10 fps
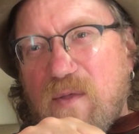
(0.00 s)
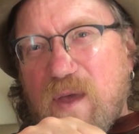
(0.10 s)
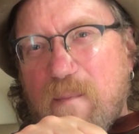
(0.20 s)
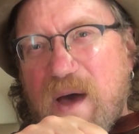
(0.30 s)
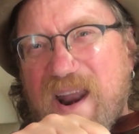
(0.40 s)

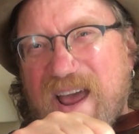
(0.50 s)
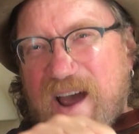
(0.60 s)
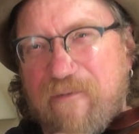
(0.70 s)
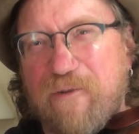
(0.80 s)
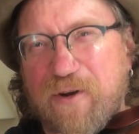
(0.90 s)
the amount of
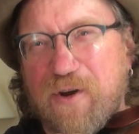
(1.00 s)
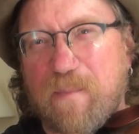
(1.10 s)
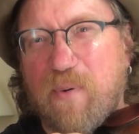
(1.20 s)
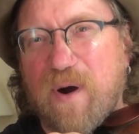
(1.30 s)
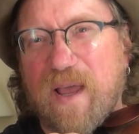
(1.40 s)
effort you're
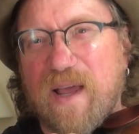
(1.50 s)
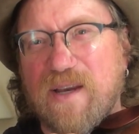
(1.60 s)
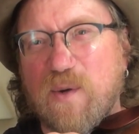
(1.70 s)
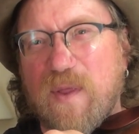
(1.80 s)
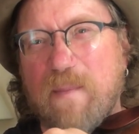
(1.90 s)
putting
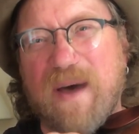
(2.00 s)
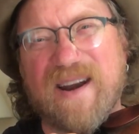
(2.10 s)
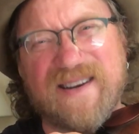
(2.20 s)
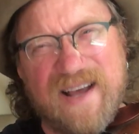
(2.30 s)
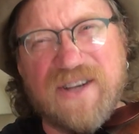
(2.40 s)
into it and the
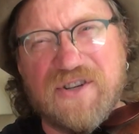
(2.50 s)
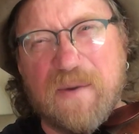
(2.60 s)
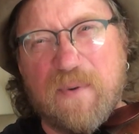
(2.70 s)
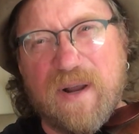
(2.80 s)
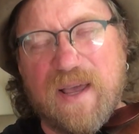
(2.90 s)
amount of tension
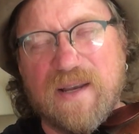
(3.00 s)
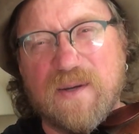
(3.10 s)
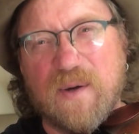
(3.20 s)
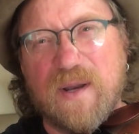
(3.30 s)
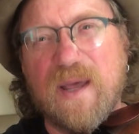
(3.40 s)
you're putting
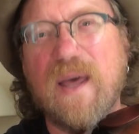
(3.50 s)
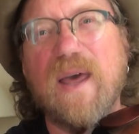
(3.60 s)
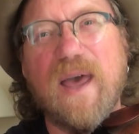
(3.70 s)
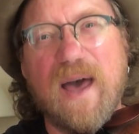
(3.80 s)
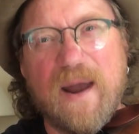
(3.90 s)
into it
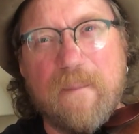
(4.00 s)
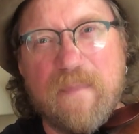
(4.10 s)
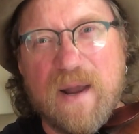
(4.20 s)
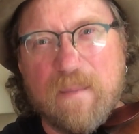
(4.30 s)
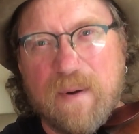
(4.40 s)
at a
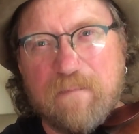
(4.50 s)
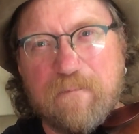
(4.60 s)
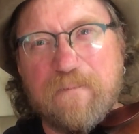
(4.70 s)
minimum.